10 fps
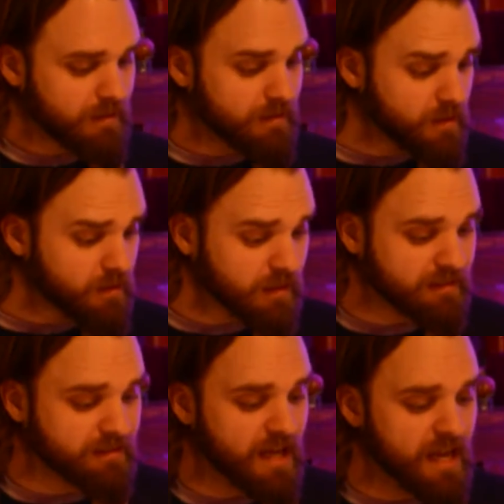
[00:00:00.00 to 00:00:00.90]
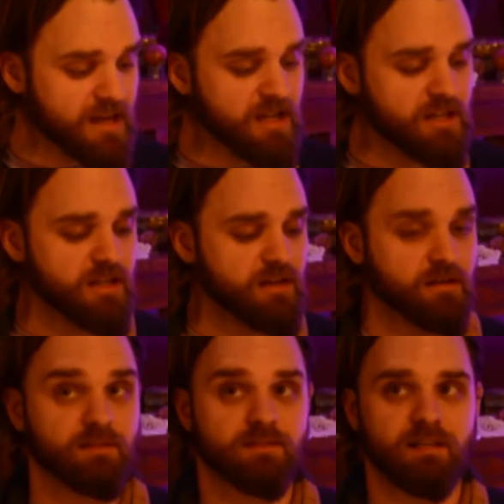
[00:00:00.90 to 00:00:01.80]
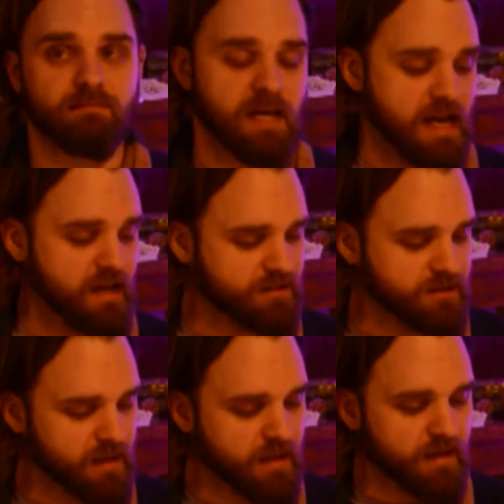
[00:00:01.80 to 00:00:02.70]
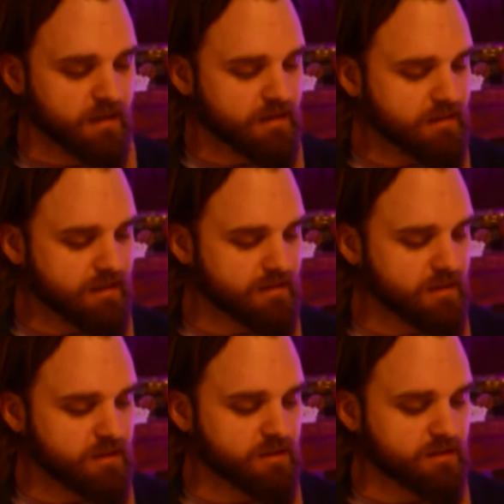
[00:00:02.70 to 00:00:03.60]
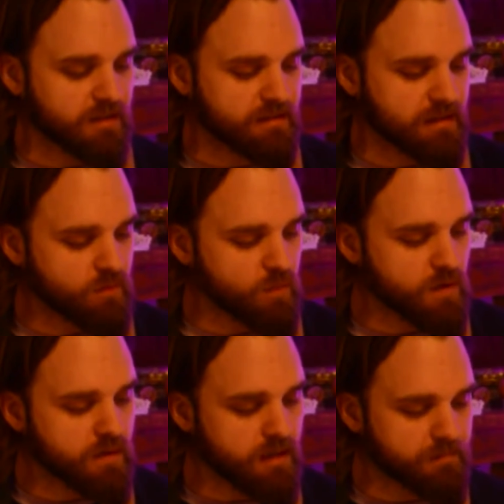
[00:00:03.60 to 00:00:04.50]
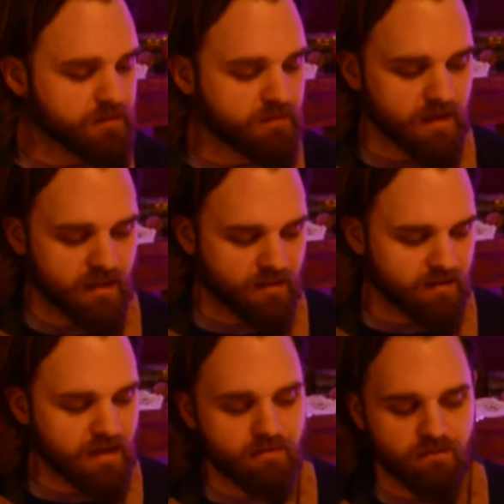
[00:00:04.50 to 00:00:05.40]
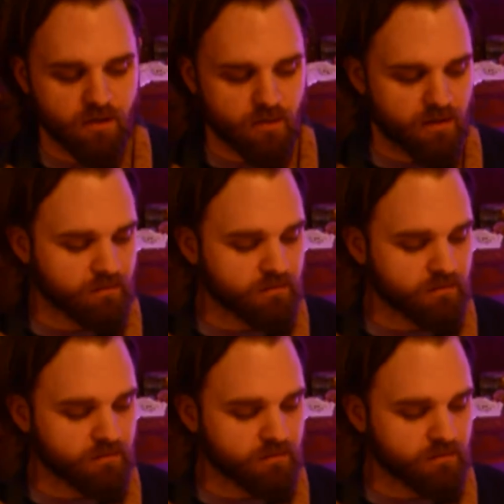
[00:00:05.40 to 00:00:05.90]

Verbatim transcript: Nearly 10 years had passed since the Dursleys had woken up to find their nephew on the